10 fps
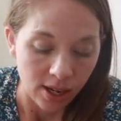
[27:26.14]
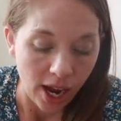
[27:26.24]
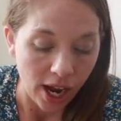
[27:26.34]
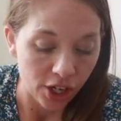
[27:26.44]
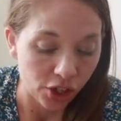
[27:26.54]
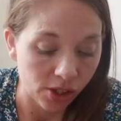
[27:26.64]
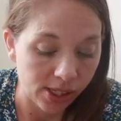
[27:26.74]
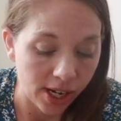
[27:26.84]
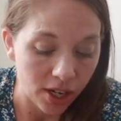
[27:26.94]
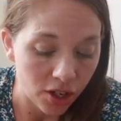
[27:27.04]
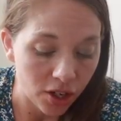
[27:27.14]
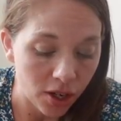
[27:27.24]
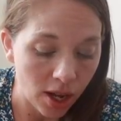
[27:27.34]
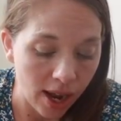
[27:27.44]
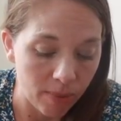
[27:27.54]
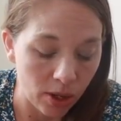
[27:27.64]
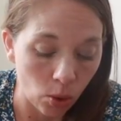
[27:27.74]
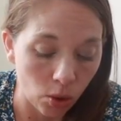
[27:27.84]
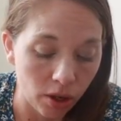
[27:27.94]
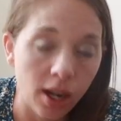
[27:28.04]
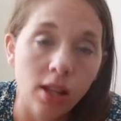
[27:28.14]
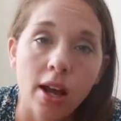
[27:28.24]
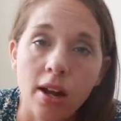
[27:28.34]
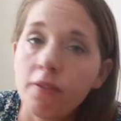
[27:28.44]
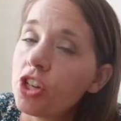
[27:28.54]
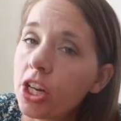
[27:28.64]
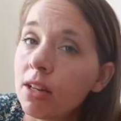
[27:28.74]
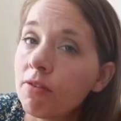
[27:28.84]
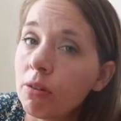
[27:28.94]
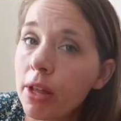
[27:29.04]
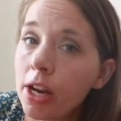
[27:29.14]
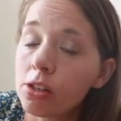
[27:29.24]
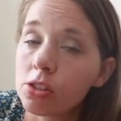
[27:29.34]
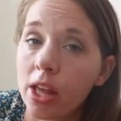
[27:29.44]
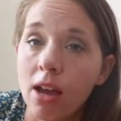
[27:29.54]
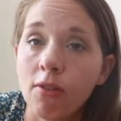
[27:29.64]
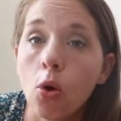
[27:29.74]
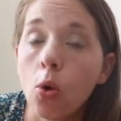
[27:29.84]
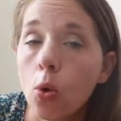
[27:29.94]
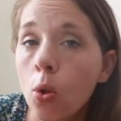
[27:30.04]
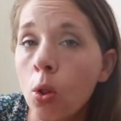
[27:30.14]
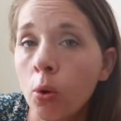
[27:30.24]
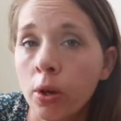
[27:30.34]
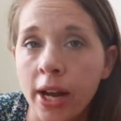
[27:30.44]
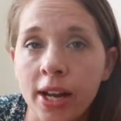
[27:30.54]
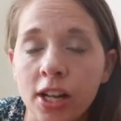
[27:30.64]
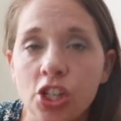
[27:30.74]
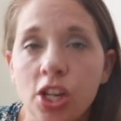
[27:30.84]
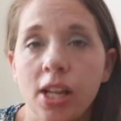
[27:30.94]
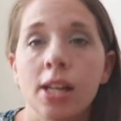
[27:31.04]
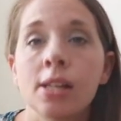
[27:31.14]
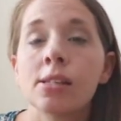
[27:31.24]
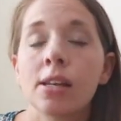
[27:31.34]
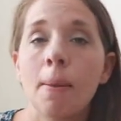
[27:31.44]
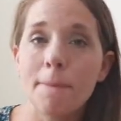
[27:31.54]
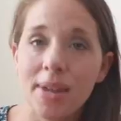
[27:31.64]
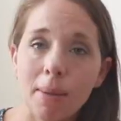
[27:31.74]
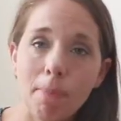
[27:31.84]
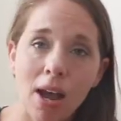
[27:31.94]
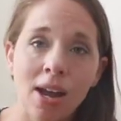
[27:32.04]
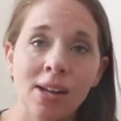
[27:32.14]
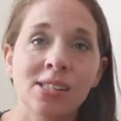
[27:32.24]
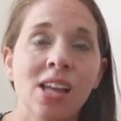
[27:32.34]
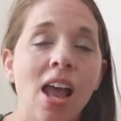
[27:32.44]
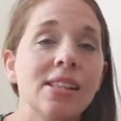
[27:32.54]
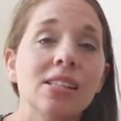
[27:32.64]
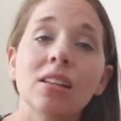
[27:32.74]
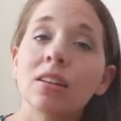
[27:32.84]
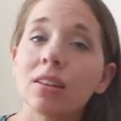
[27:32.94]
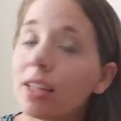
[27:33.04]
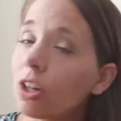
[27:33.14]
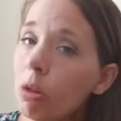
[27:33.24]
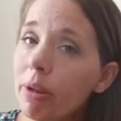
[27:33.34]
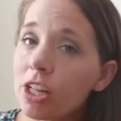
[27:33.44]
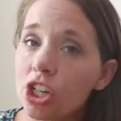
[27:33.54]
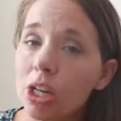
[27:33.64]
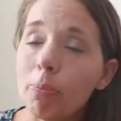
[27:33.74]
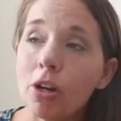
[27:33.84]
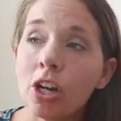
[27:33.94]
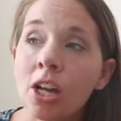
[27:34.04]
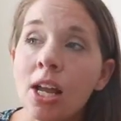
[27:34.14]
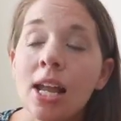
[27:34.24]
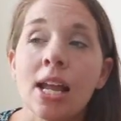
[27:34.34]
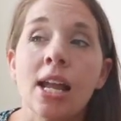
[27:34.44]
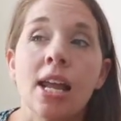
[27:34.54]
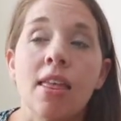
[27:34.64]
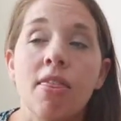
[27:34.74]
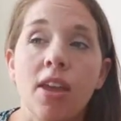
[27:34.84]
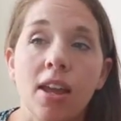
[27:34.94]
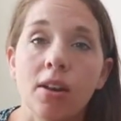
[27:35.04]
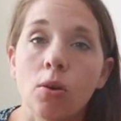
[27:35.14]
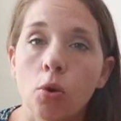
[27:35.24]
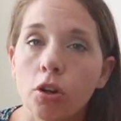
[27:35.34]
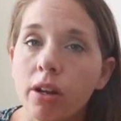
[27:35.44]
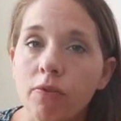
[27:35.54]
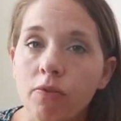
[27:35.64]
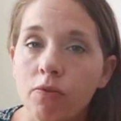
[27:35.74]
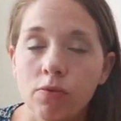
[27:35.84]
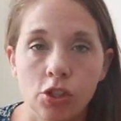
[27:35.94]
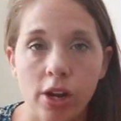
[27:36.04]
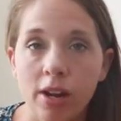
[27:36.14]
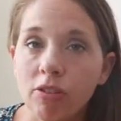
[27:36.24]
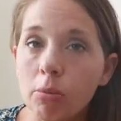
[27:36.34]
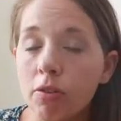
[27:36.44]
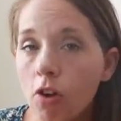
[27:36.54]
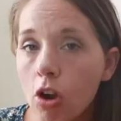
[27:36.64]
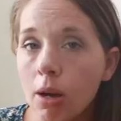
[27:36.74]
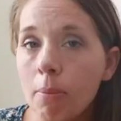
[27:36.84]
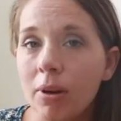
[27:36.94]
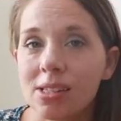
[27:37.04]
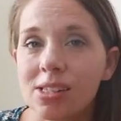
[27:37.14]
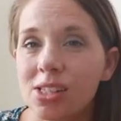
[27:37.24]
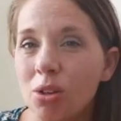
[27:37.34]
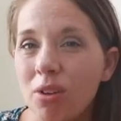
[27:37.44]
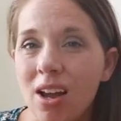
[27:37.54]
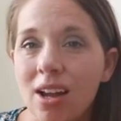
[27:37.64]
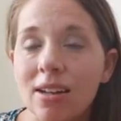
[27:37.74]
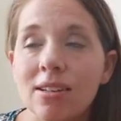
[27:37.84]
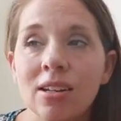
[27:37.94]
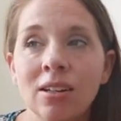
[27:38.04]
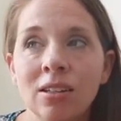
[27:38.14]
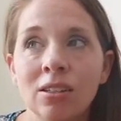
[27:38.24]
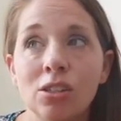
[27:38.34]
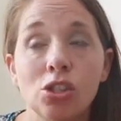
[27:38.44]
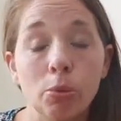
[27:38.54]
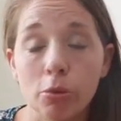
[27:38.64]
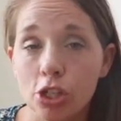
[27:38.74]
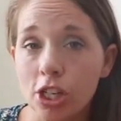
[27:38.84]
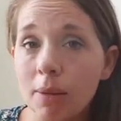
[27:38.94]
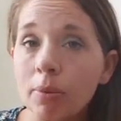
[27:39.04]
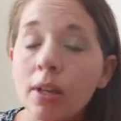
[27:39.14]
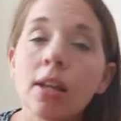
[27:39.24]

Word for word: Azure Standard. I've been ordering a lot of chicken from there. So they have whole organic chickens in a big box. It's a little bit cheaper than ordering straight from a farm, but it's still not super cheap.